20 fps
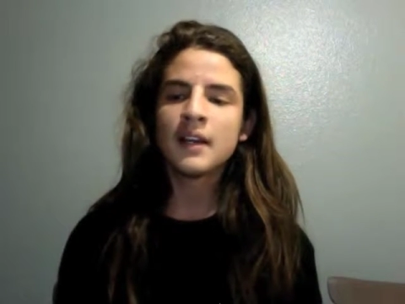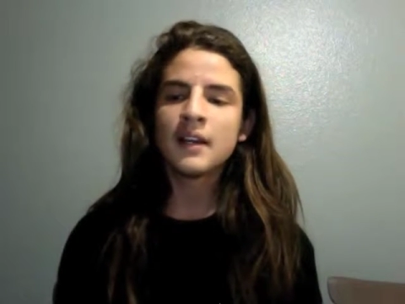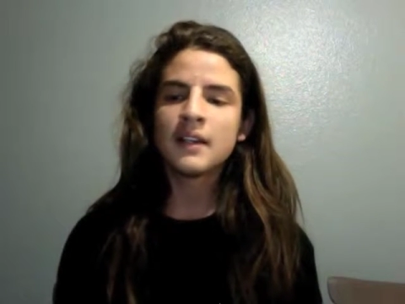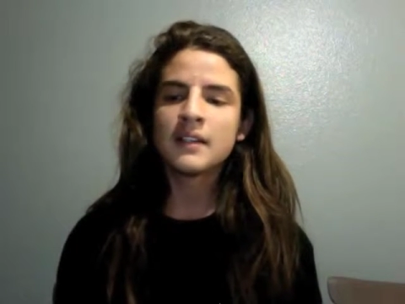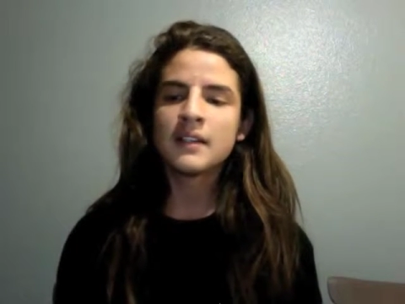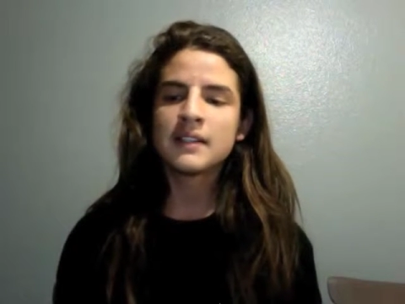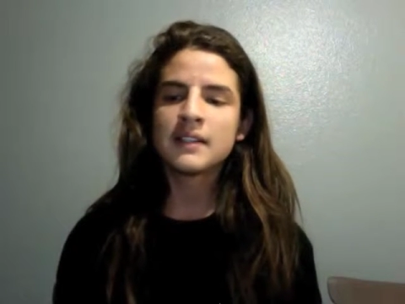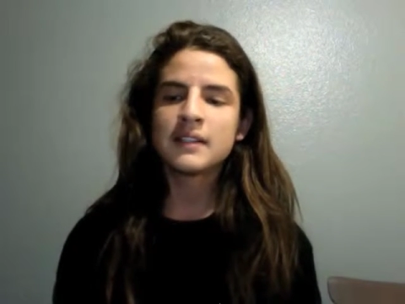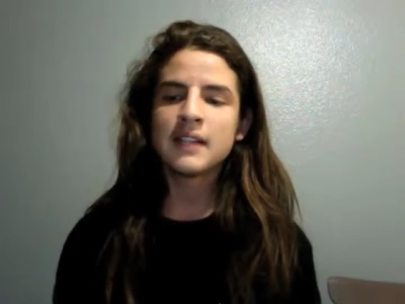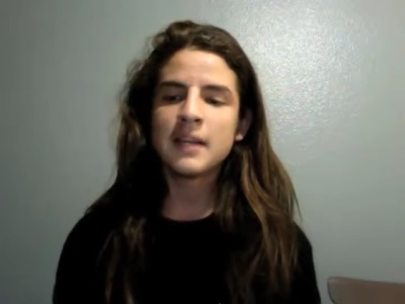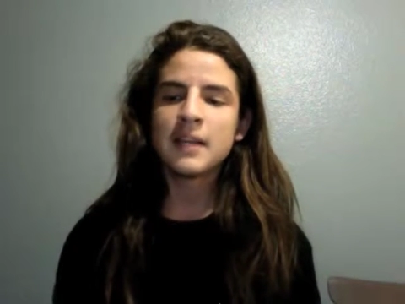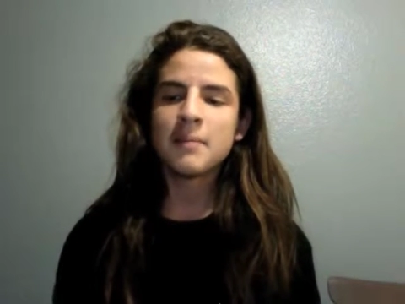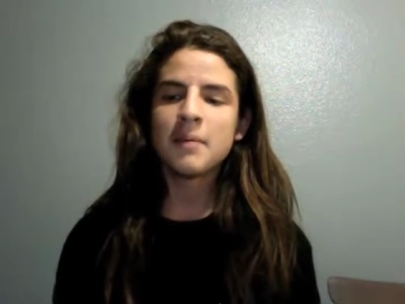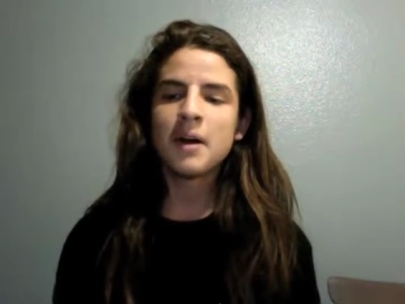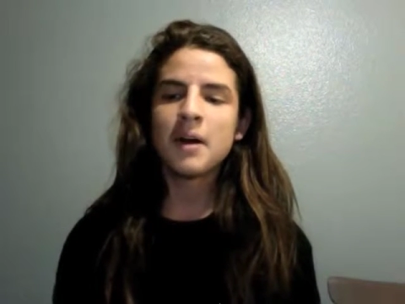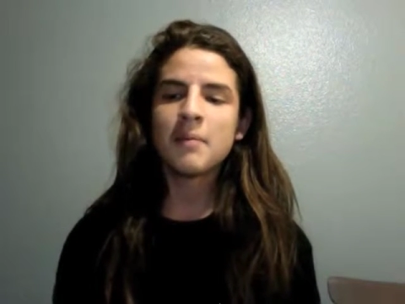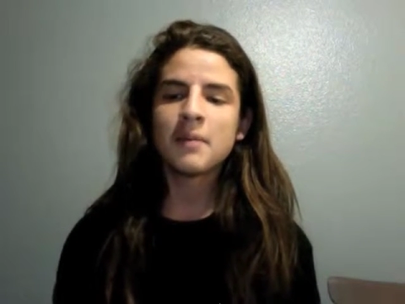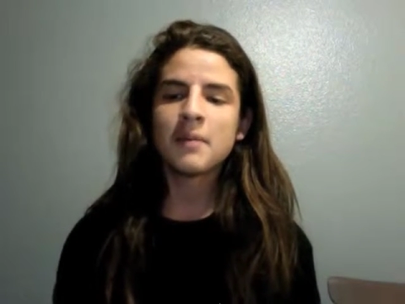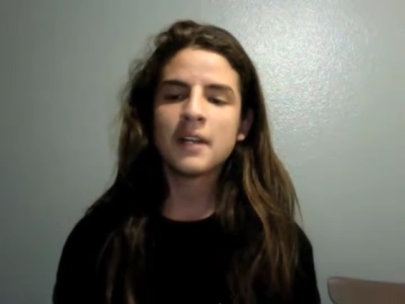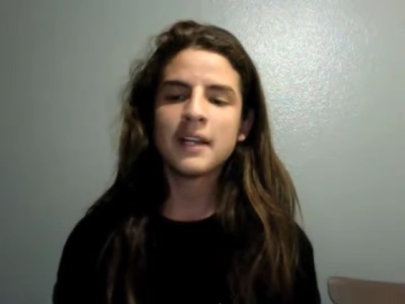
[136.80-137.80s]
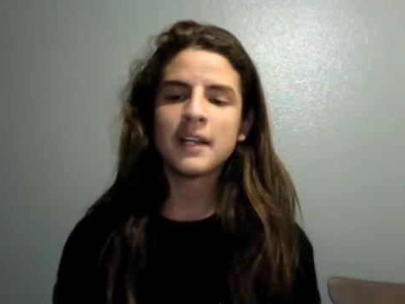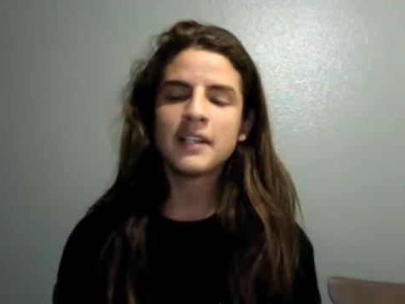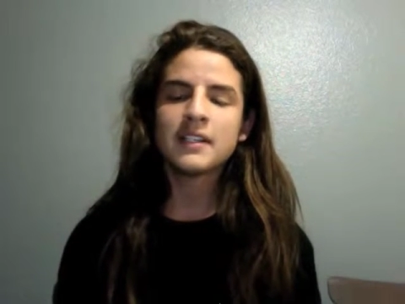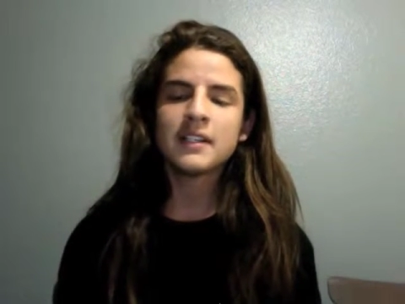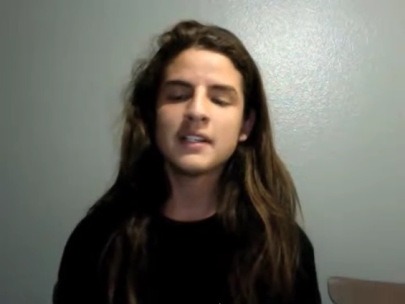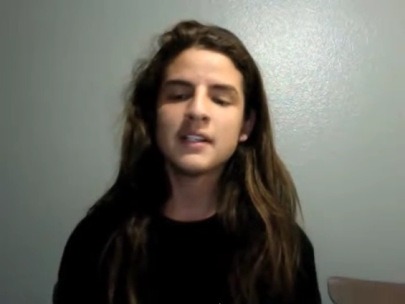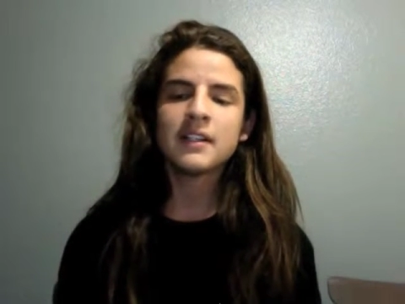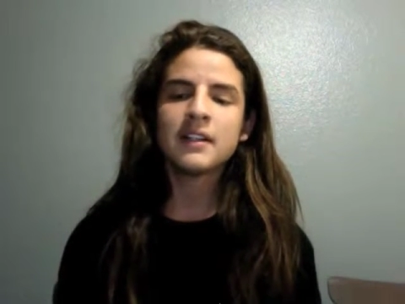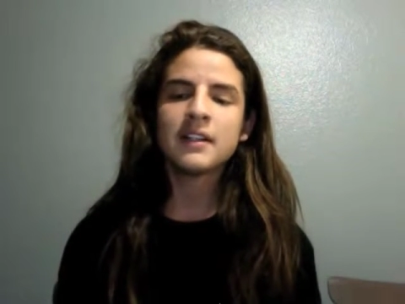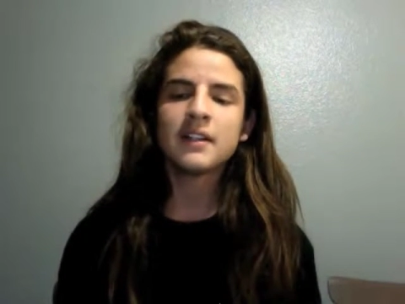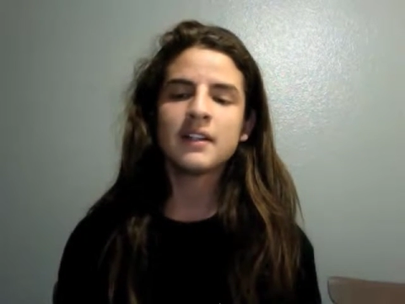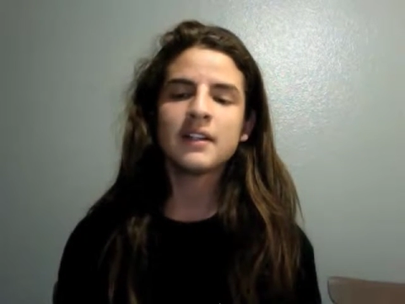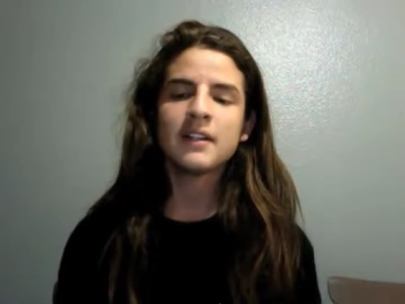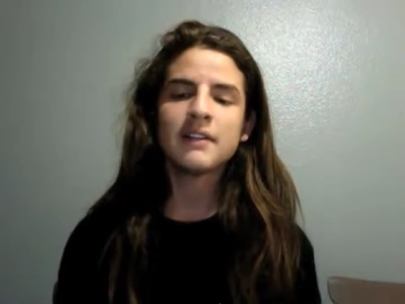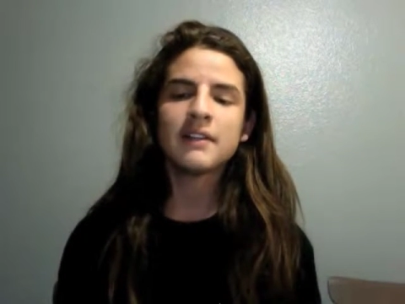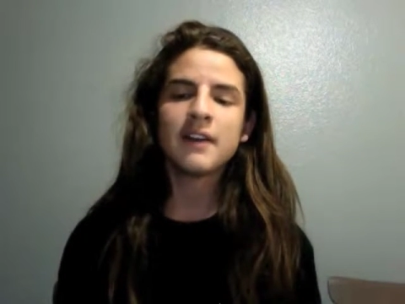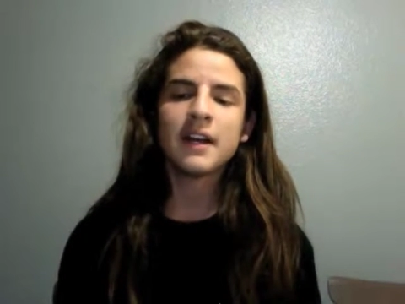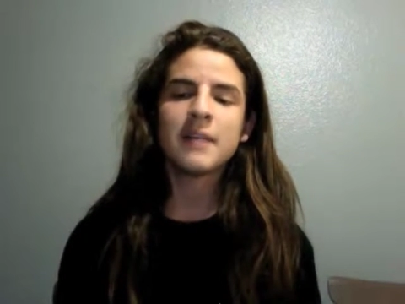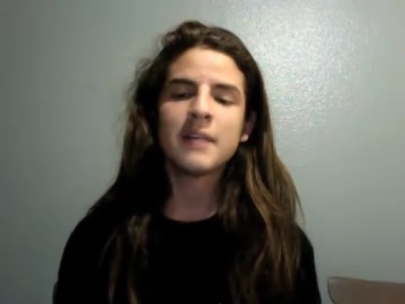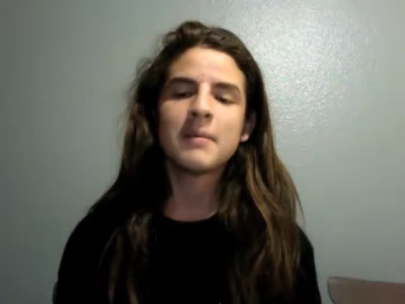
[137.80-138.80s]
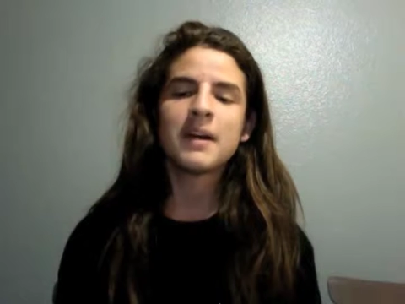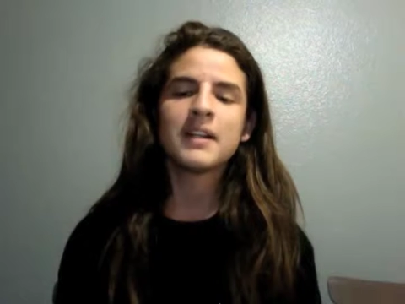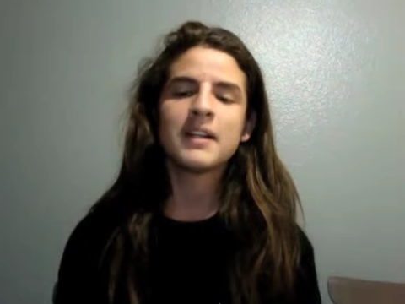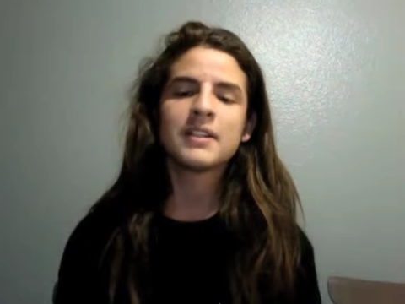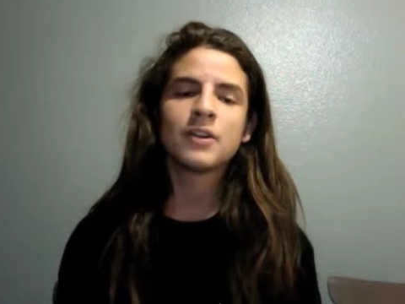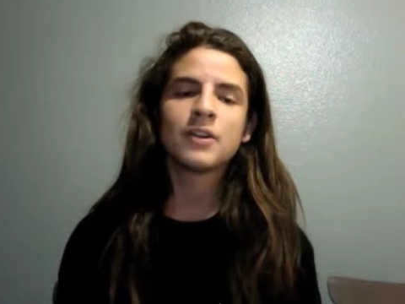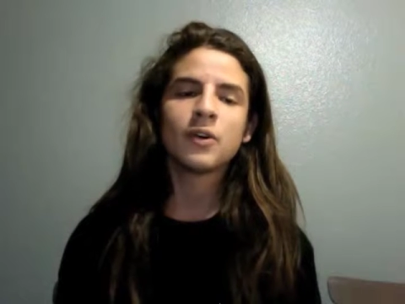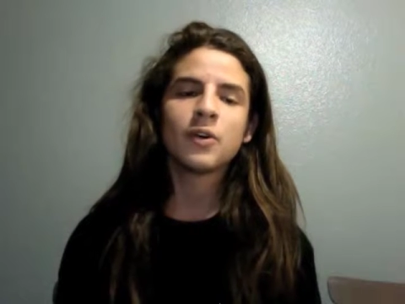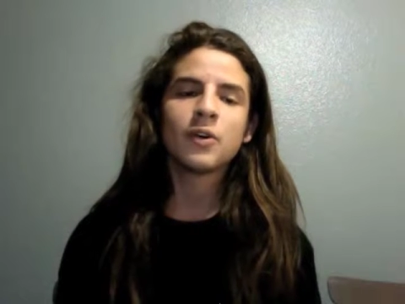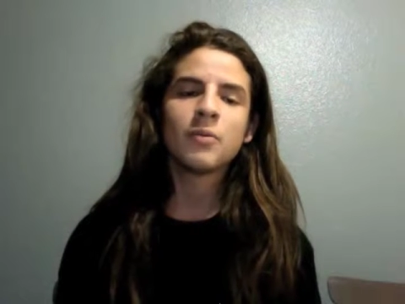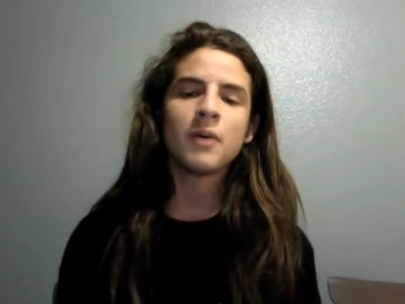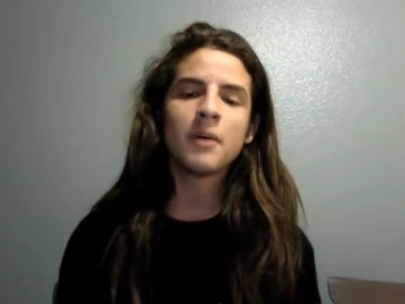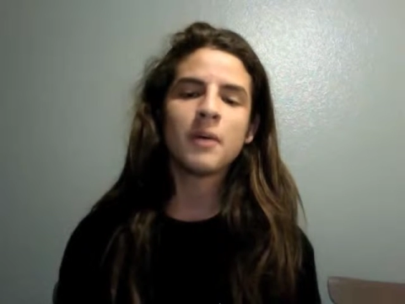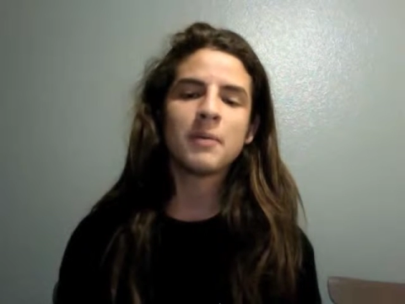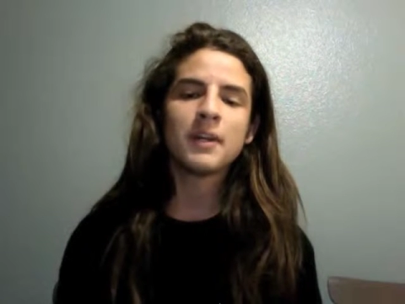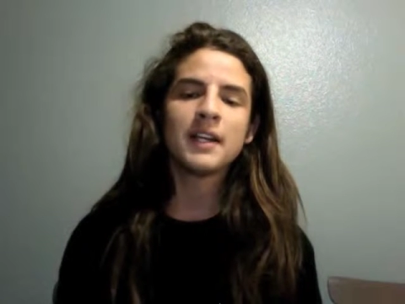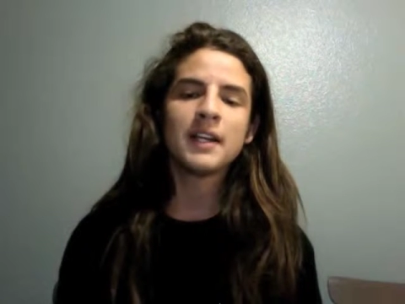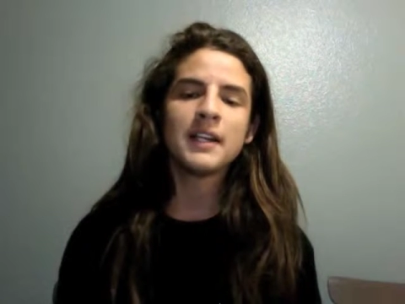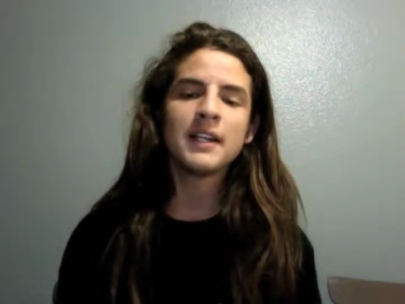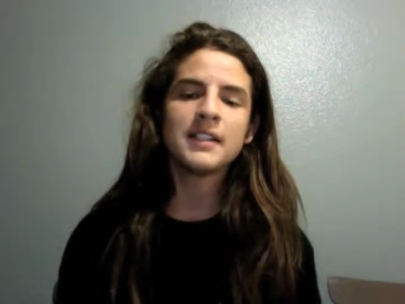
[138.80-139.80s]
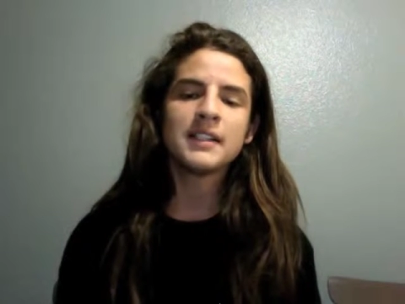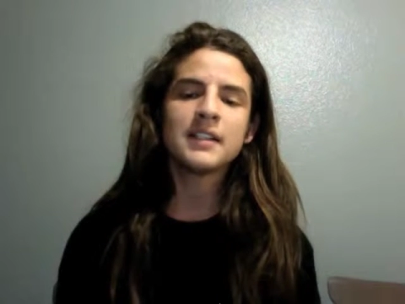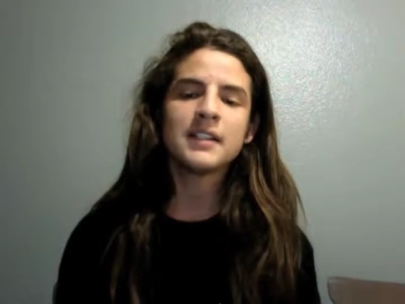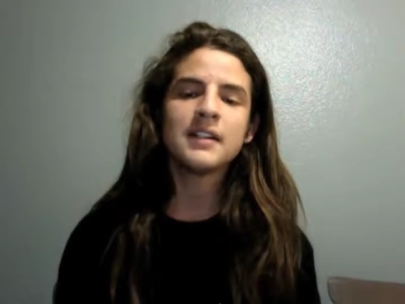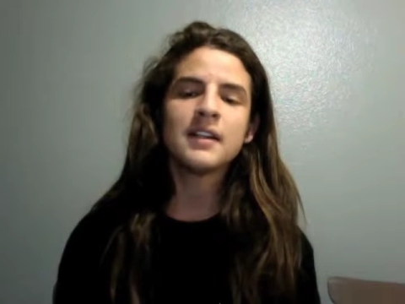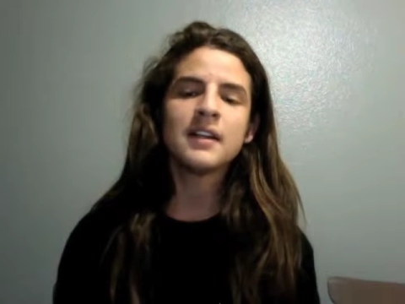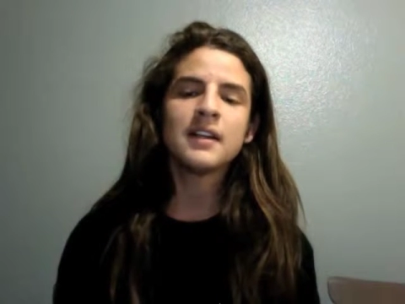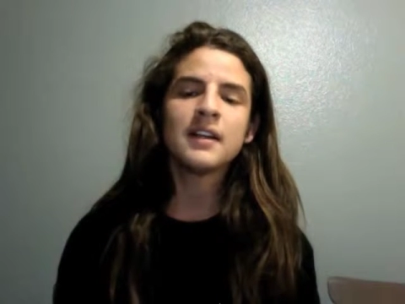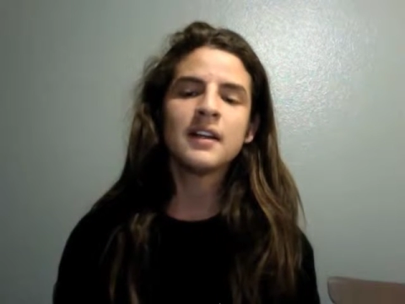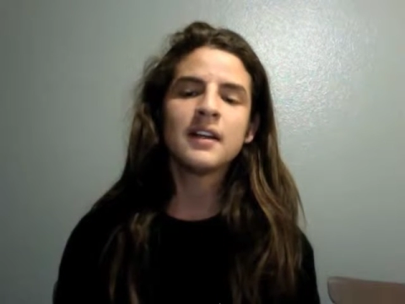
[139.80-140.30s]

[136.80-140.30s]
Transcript: State population divided by total population